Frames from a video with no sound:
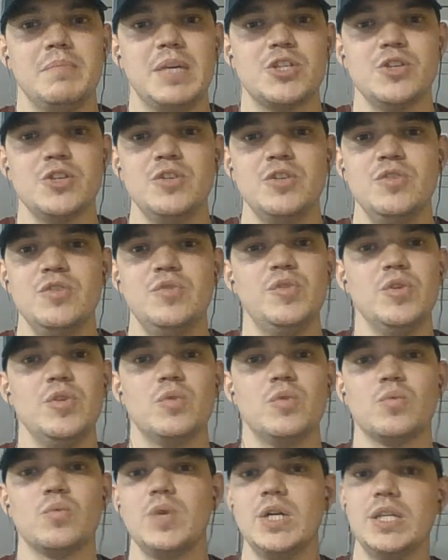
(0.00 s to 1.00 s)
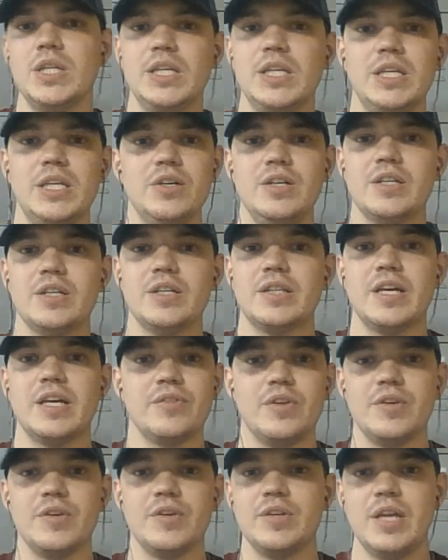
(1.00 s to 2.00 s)
sure you feel really good at that
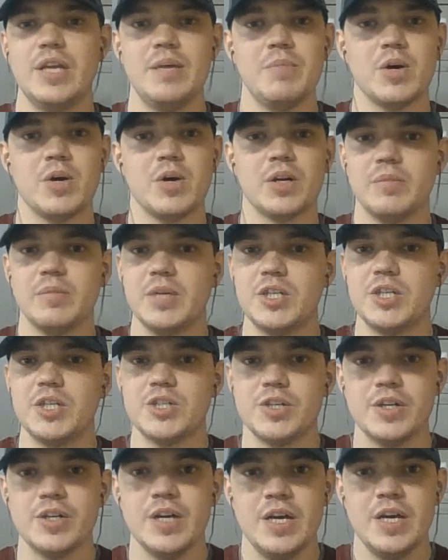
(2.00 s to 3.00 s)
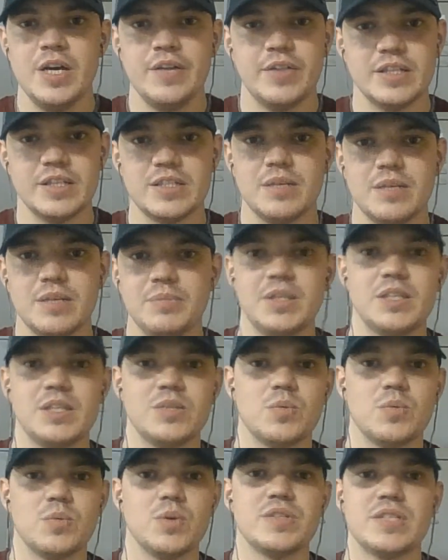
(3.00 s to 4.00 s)
30-day mark. Make sure that it's something
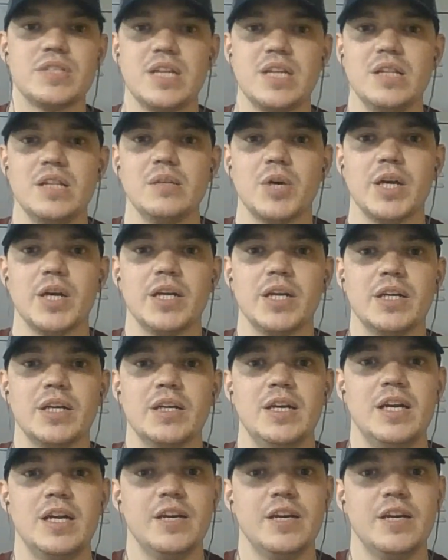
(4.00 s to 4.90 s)
that's worth celebrating.